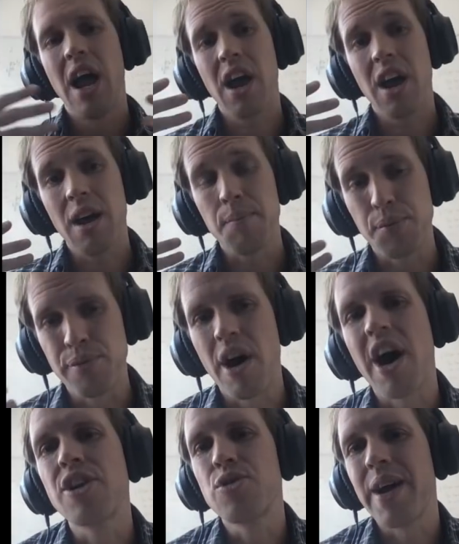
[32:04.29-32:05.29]
a
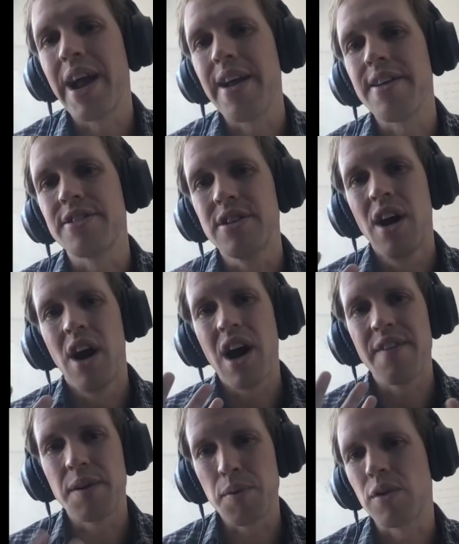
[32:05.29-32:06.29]
broad range
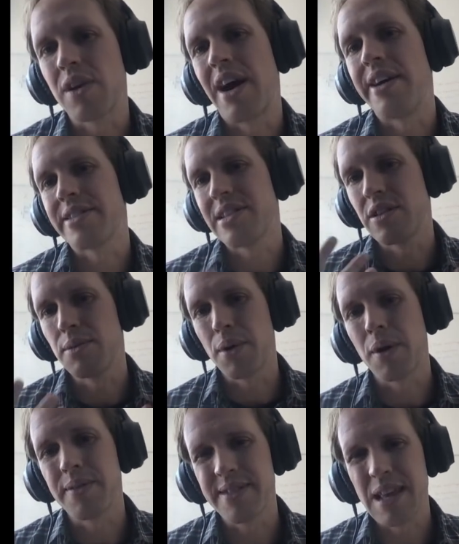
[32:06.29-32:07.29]
of Hubble constant to
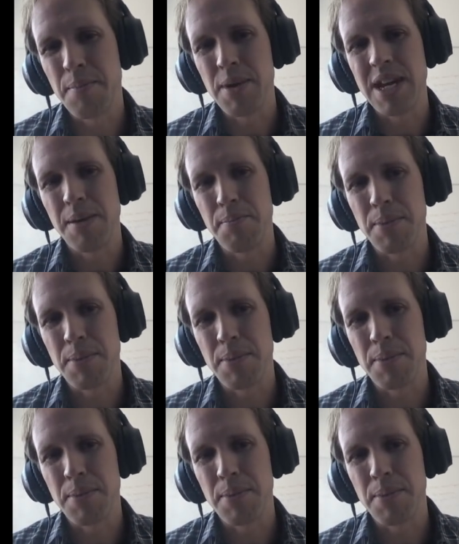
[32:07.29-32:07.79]
both CMB and